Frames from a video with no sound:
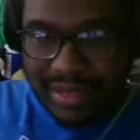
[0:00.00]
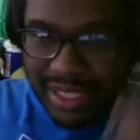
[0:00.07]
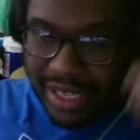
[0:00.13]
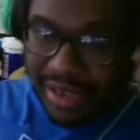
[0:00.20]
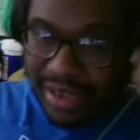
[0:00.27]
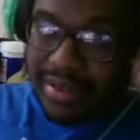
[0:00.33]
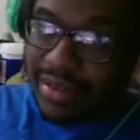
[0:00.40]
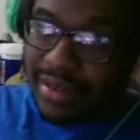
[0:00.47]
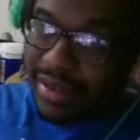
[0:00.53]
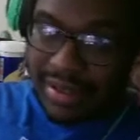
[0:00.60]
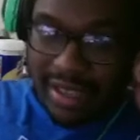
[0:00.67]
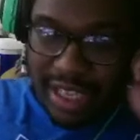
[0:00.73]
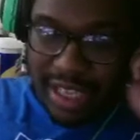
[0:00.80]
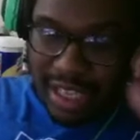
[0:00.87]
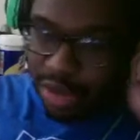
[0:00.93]
Yeah.
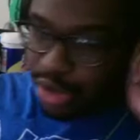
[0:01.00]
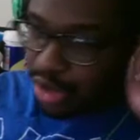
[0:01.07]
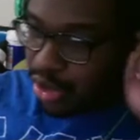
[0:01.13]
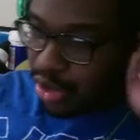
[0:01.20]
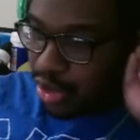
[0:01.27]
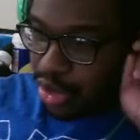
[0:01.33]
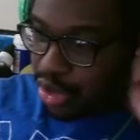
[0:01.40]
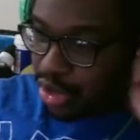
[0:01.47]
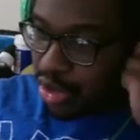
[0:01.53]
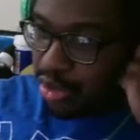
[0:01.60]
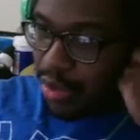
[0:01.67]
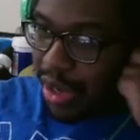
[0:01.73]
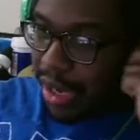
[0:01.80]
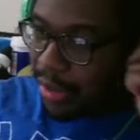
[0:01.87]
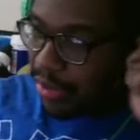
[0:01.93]
You
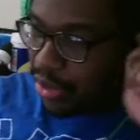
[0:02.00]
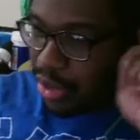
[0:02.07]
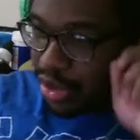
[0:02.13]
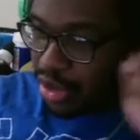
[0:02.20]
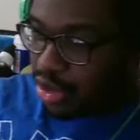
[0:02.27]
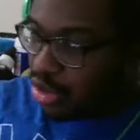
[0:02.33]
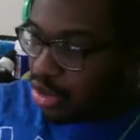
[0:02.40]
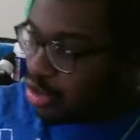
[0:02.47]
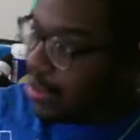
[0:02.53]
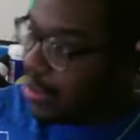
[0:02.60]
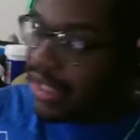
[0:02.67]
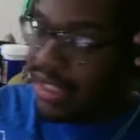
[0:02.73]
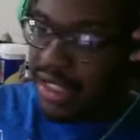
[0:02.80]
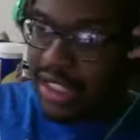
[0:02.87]
swap. You basically